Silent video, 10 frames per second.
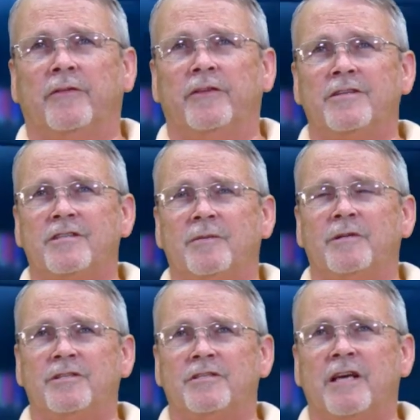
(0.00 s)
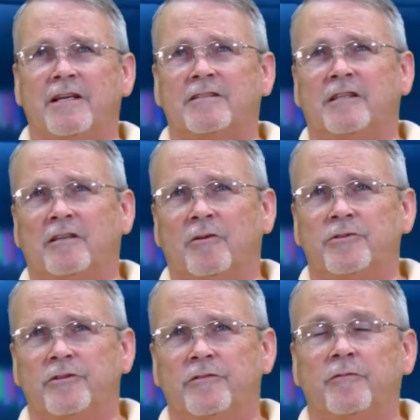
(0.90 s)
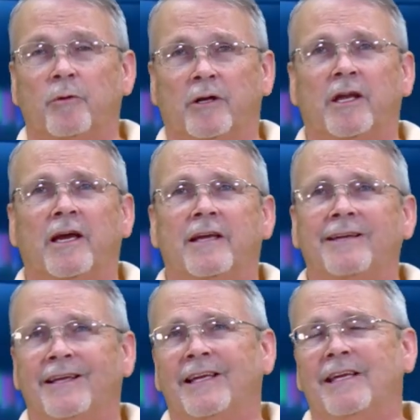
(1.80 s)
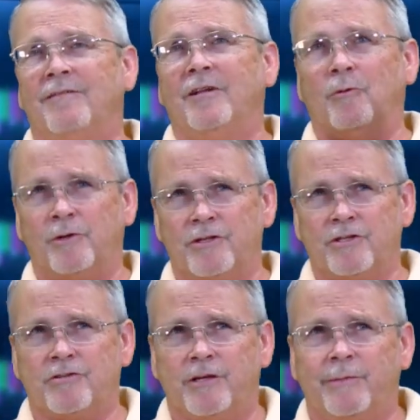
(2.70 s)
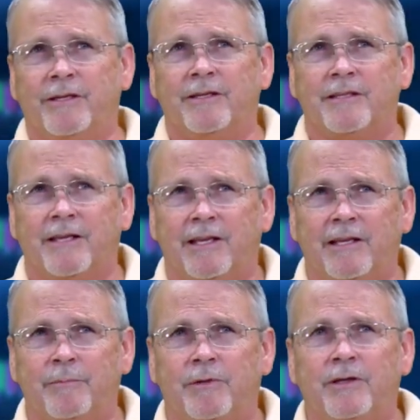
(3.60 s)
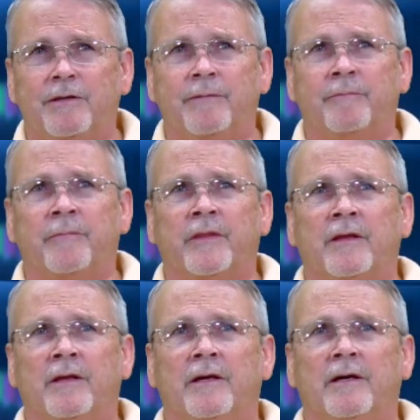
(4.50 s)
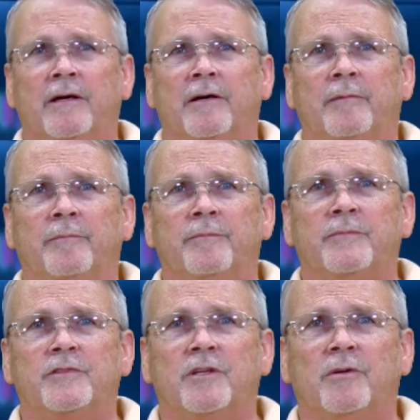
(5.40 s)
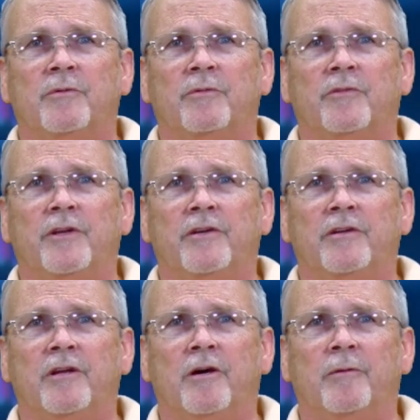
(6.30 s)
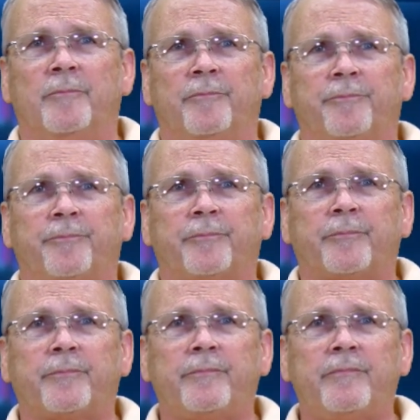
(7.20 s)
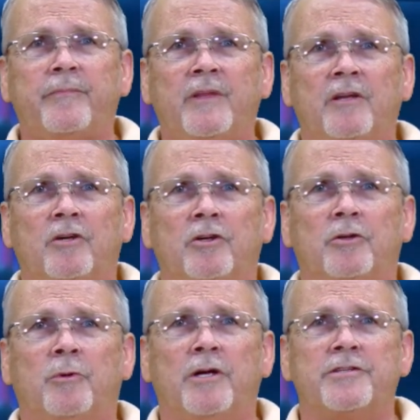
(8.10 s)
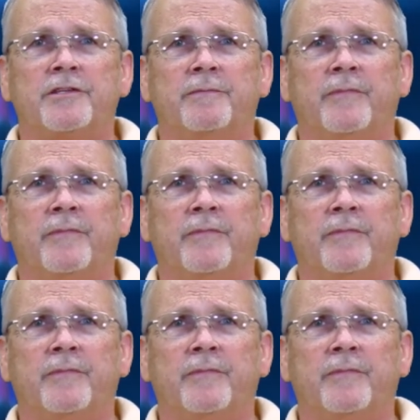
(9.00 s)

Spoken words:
this image is actually closer to 4K, even though we're just streaming at 1080p. So there you go. Good question.